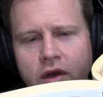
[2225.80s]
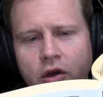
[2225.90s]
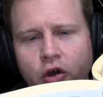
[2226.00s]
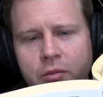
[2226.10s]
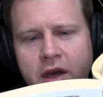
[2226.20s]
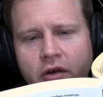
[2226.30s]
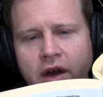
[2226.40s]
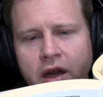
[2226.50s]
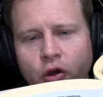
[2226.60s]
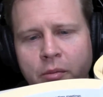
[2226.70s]
it could mean
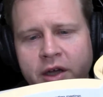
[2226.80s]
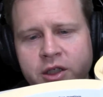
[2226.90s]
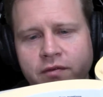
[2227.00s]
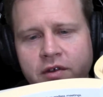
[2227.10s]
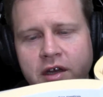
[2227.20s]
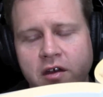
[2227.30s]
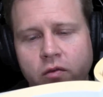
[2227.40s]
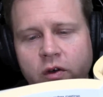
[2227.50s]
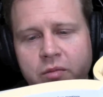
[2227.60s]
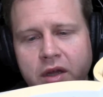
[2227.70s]
creating your budget for the next
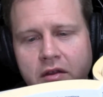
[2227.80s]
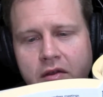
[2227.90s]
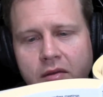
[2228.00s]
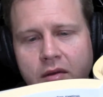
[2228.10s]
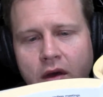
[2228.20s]
12 months.